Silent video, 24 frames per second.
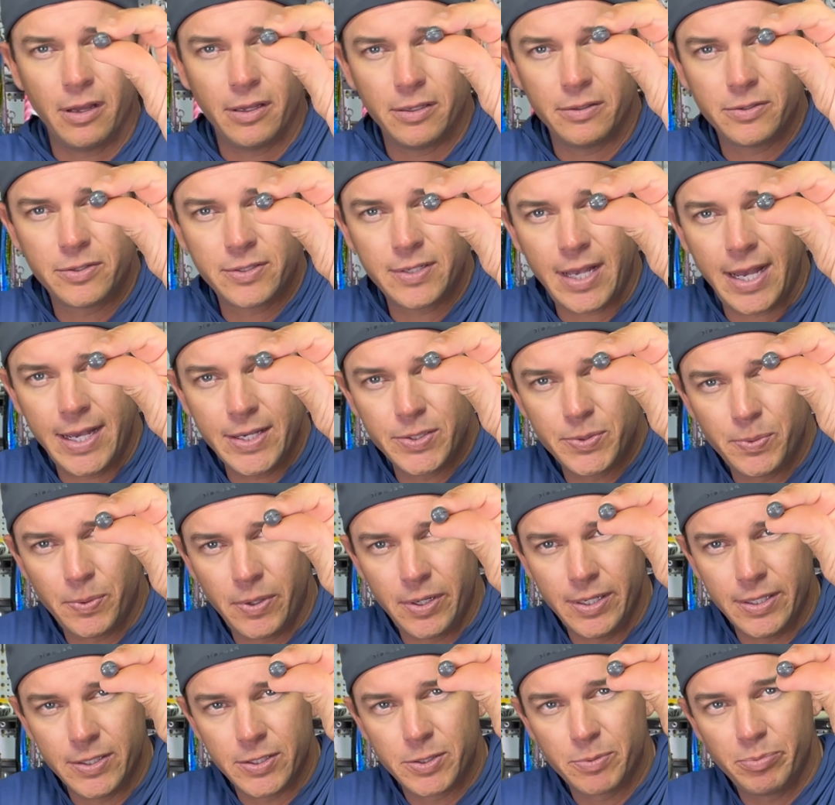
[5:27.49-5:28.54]
size
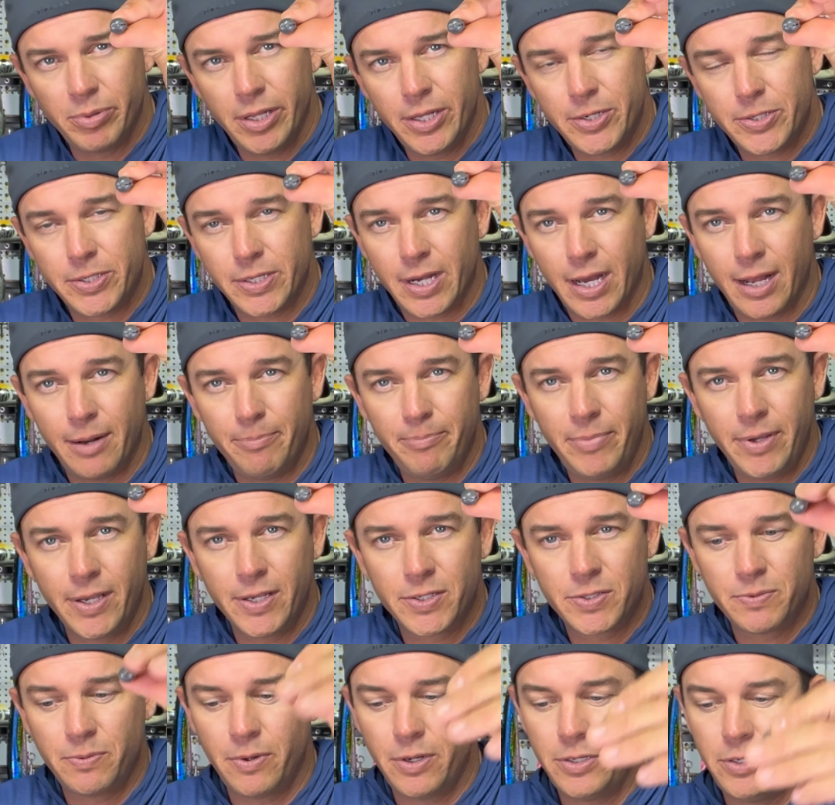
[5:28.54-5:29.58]
1 split shot,
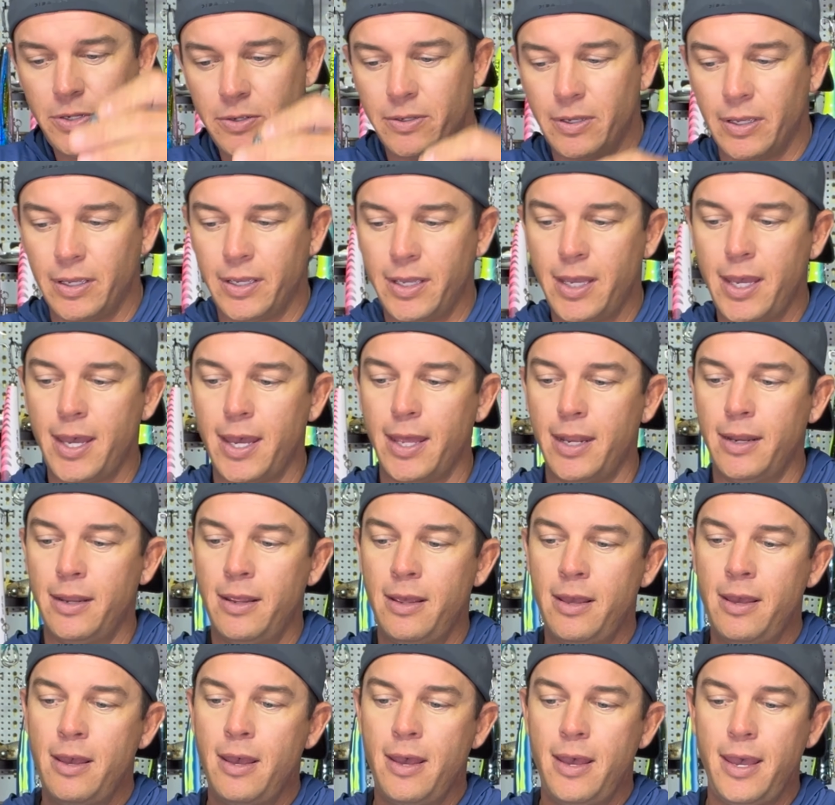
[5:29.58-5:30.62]
biggest one you can get,
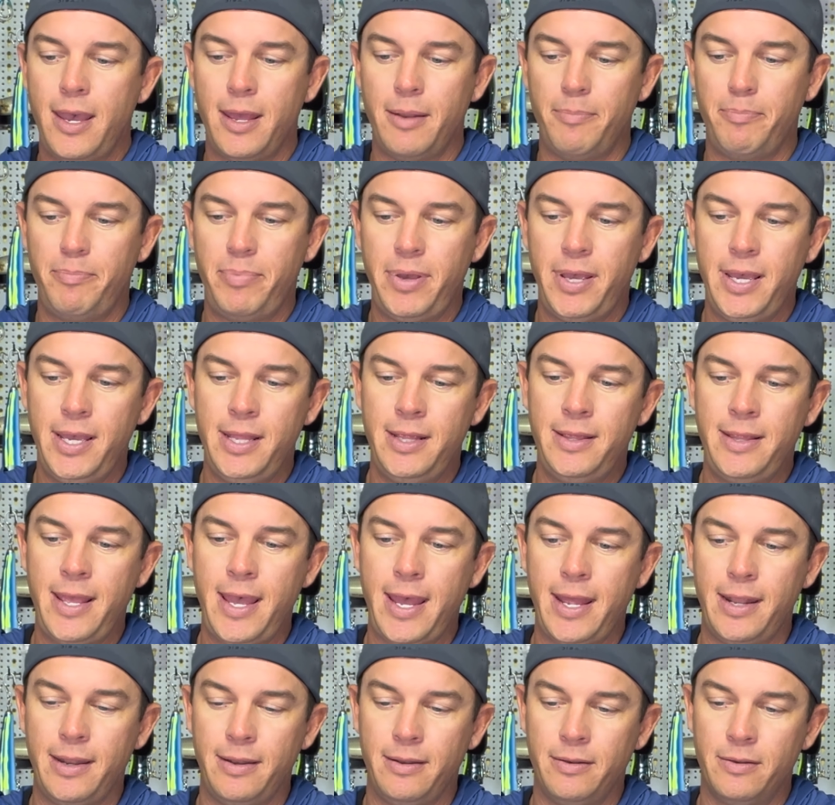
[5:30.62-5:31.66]
and pin
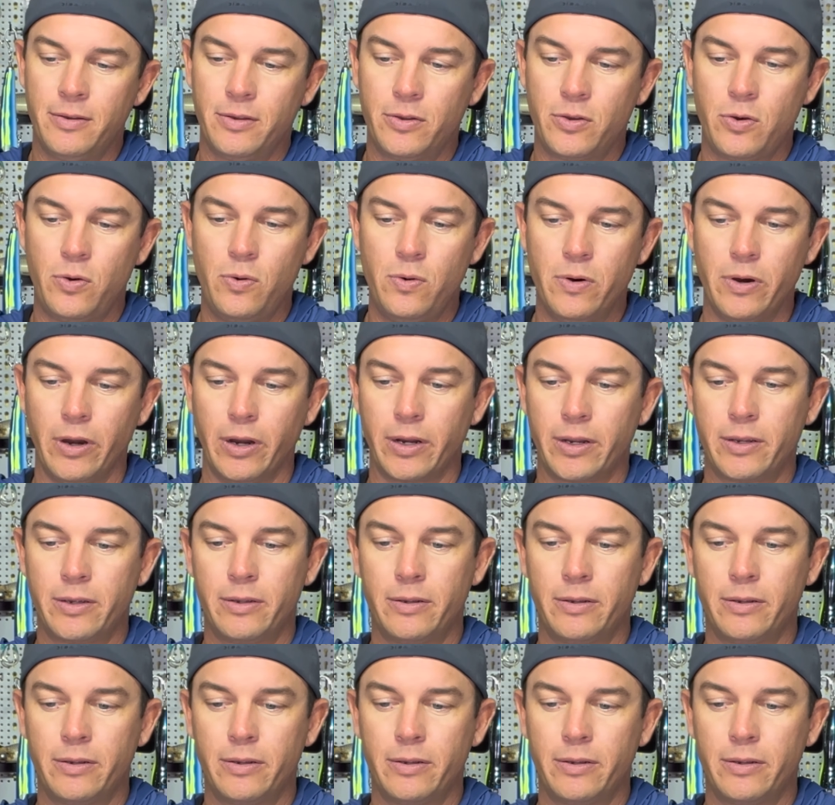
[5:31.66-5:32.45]
that cork